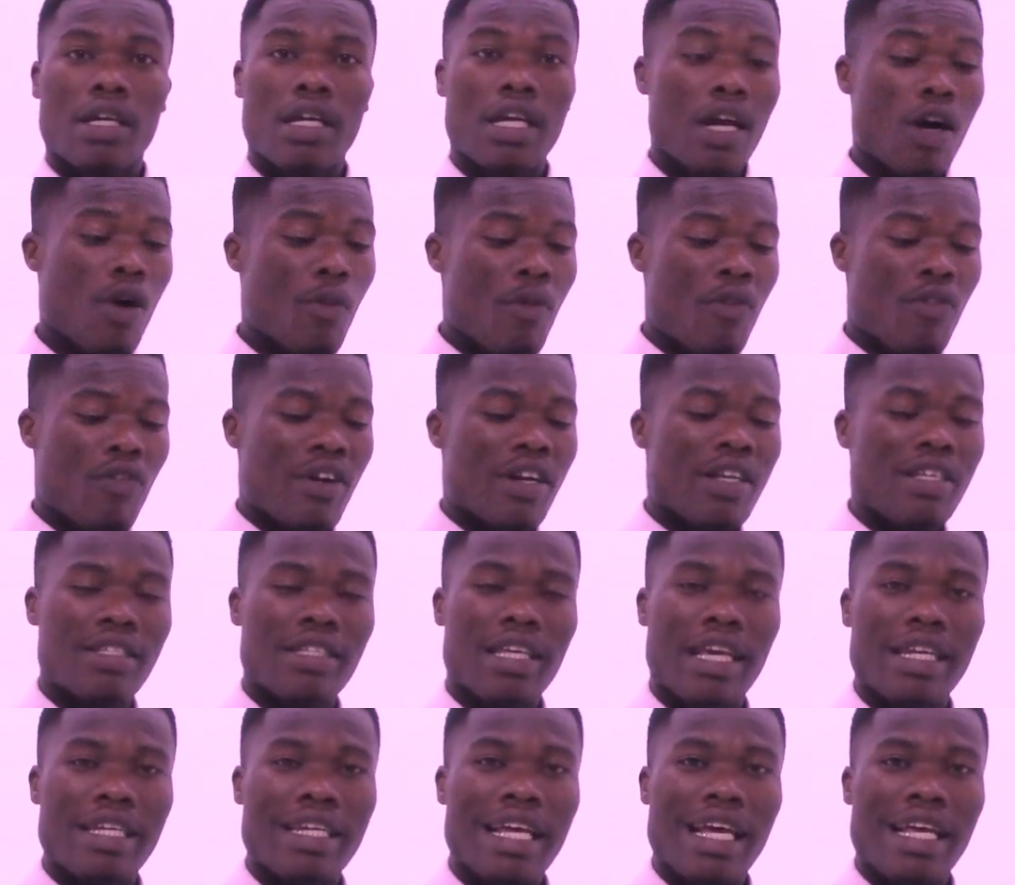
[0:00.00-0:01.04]
A woman friend
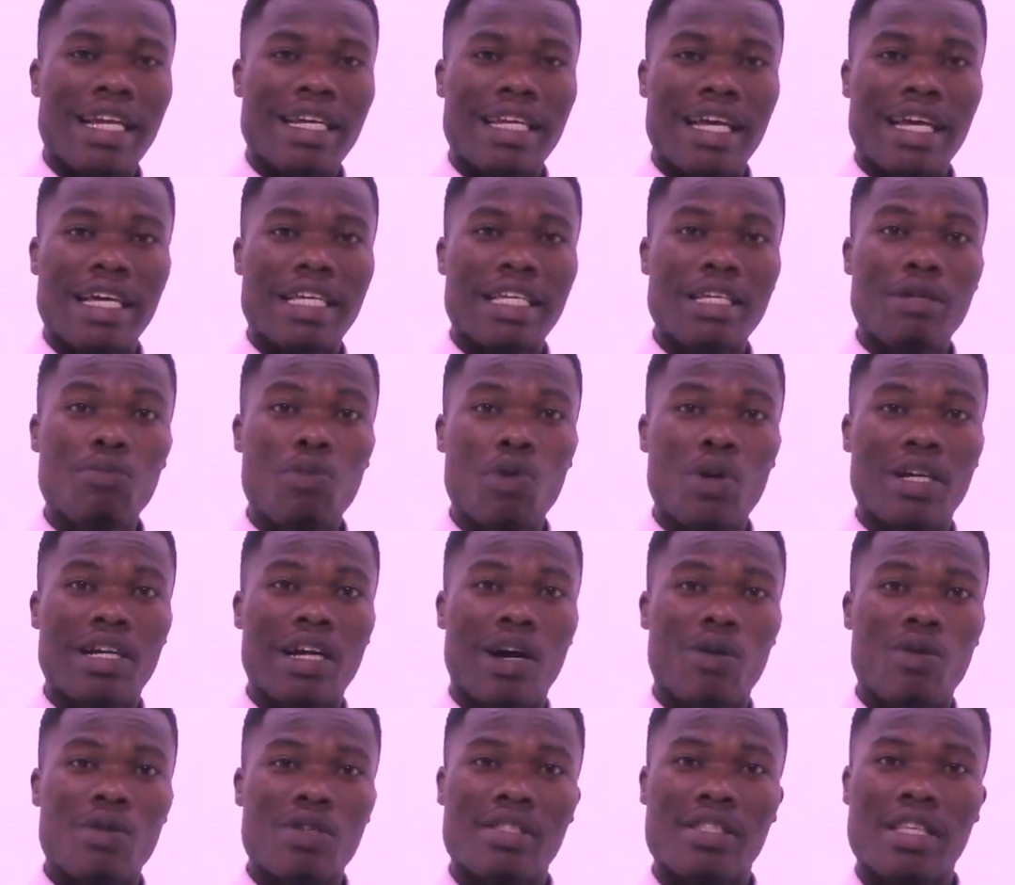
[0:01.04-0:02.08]
said, then he would
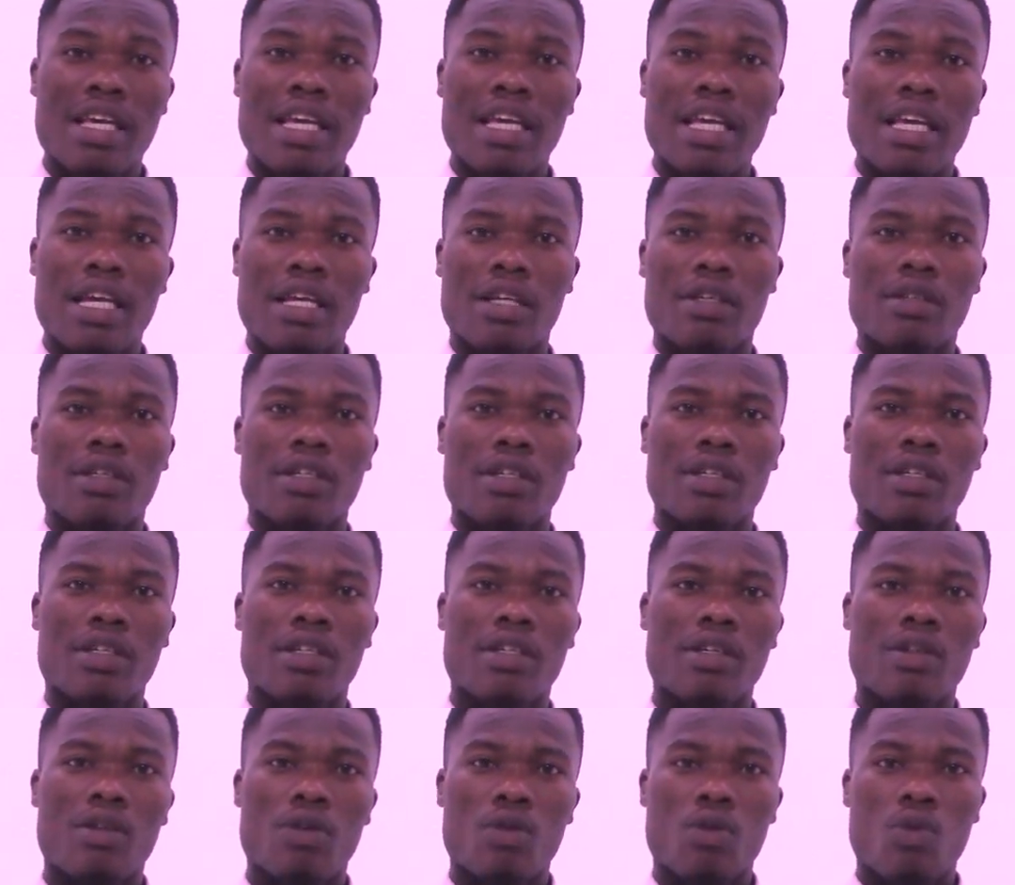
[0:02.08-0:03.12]
call and say,
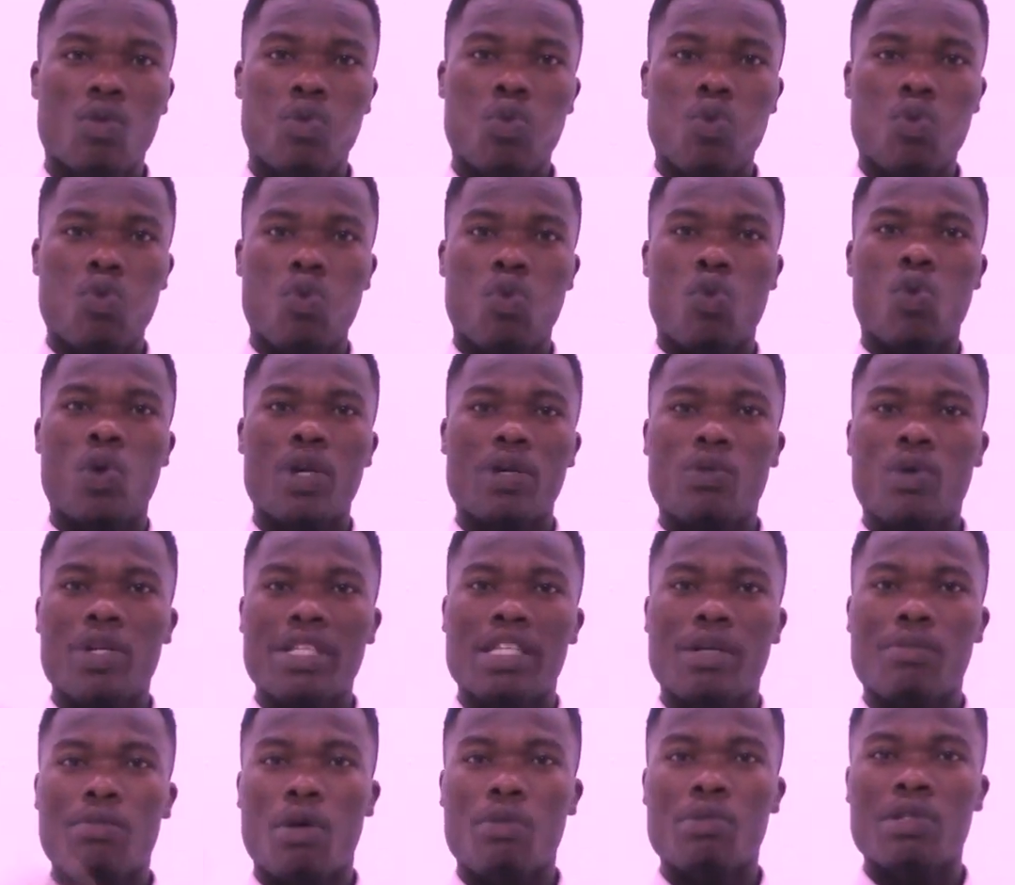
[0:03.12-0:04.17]

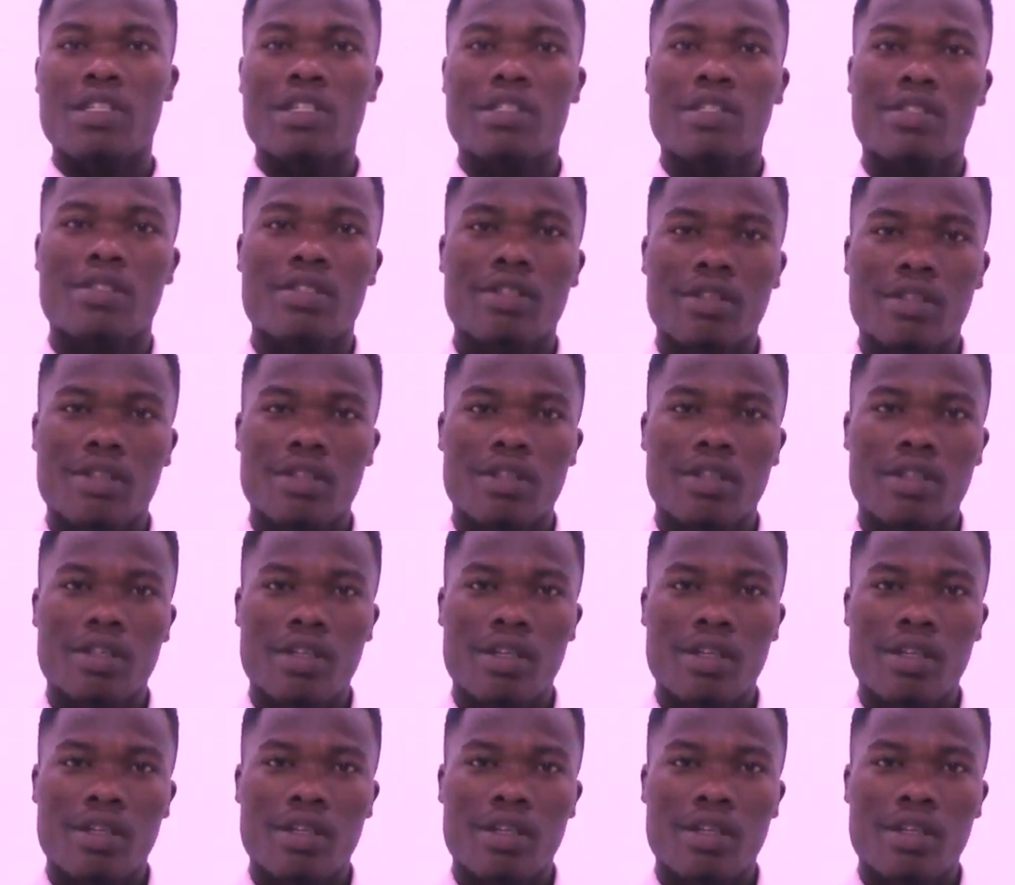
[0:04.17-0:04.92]
what a bomb shit.